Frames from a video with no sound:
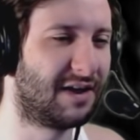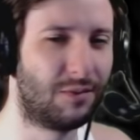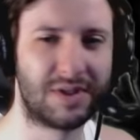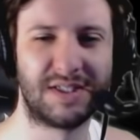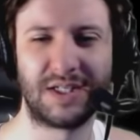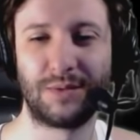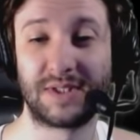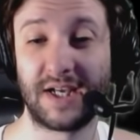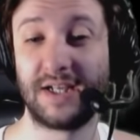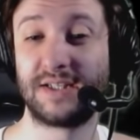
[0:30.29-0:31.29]
It wasn't. It was
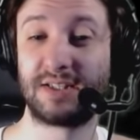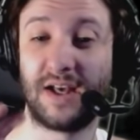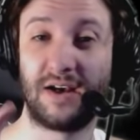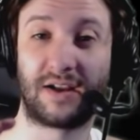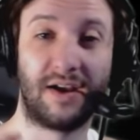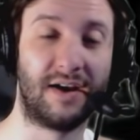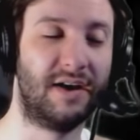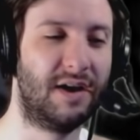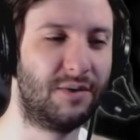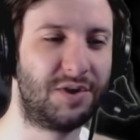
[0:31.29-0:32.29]
a saga,
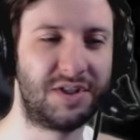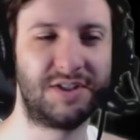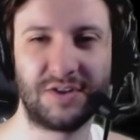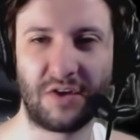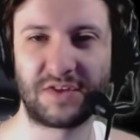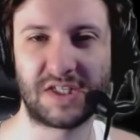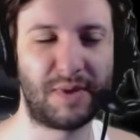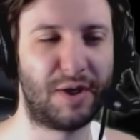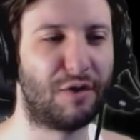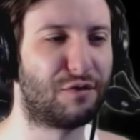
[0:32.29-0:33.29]
which is obviously
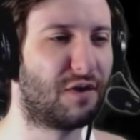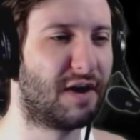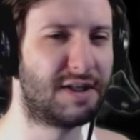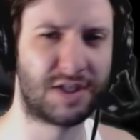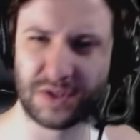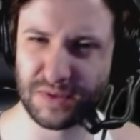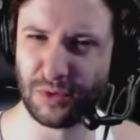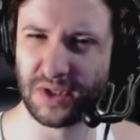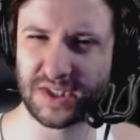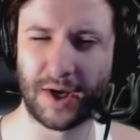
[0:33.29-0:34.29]
spin-off, right? So
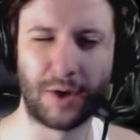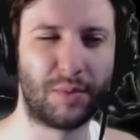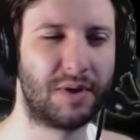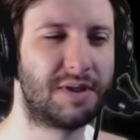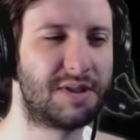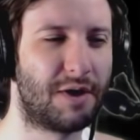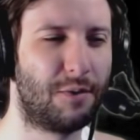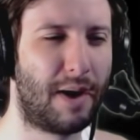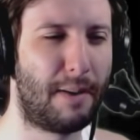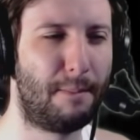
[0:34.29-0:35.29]
smaller scope.
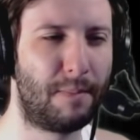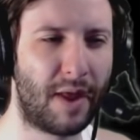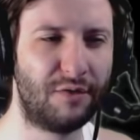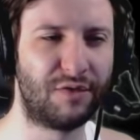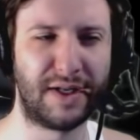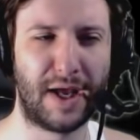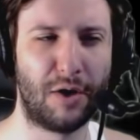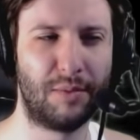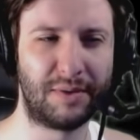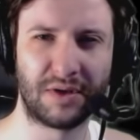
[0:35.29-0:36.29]
So um, hopefully
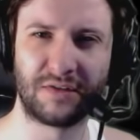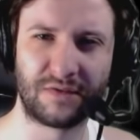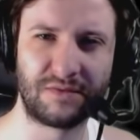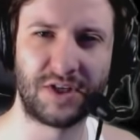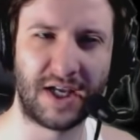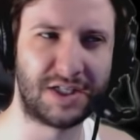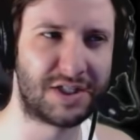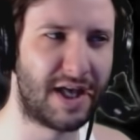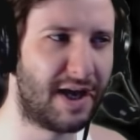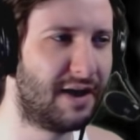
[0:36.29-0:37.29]
now people have
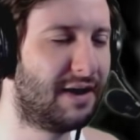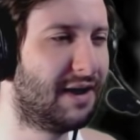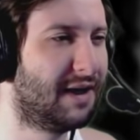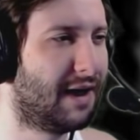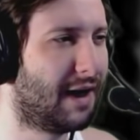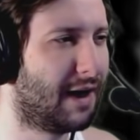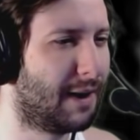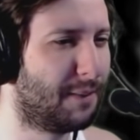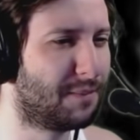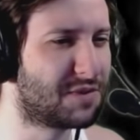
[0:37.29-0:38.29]
changed their
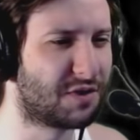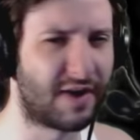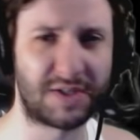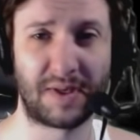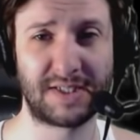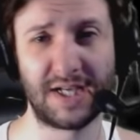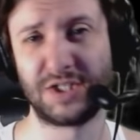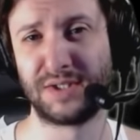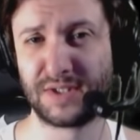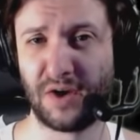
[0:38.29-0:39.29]
um, sort of
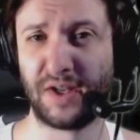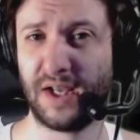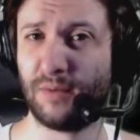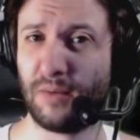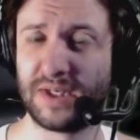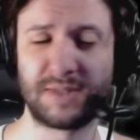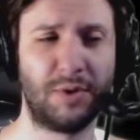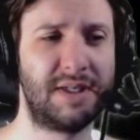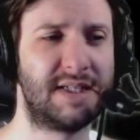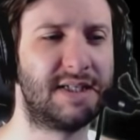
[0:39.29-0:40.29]
expectations on it and won't be
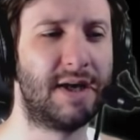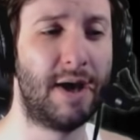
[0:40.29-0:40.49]
disappointed.